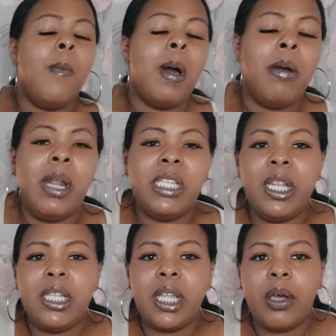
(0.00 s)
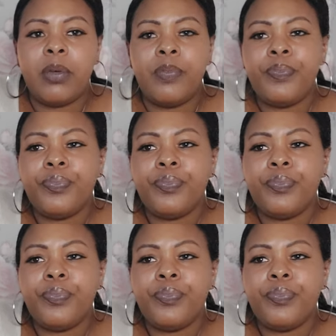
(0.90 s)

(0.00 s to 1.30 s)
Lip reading: I'm going to say this now.